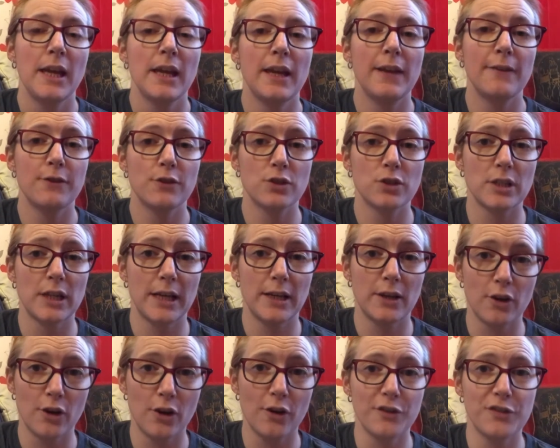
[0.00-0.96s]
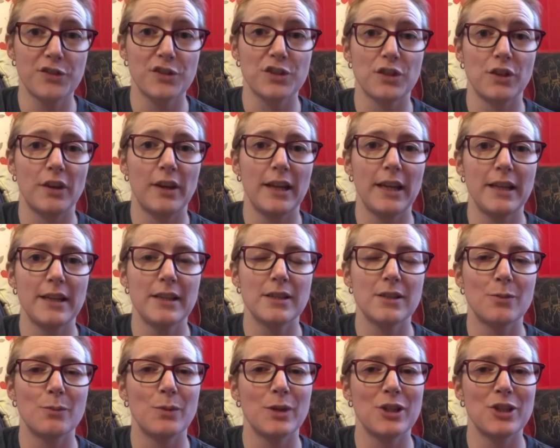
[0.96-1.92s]
If you're staying
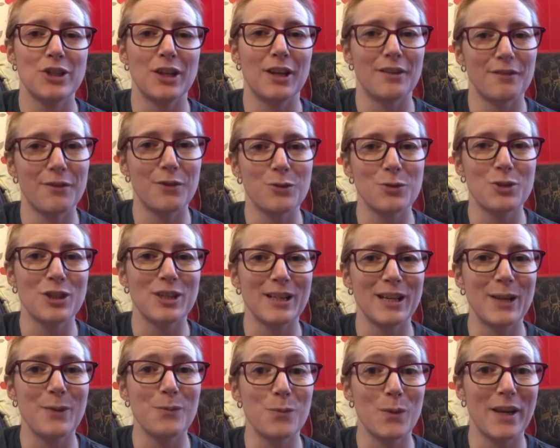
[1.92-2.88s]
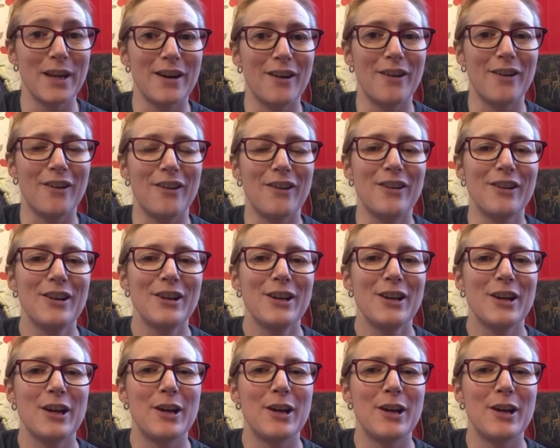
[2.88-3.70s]
off-site, which unfortunately we are,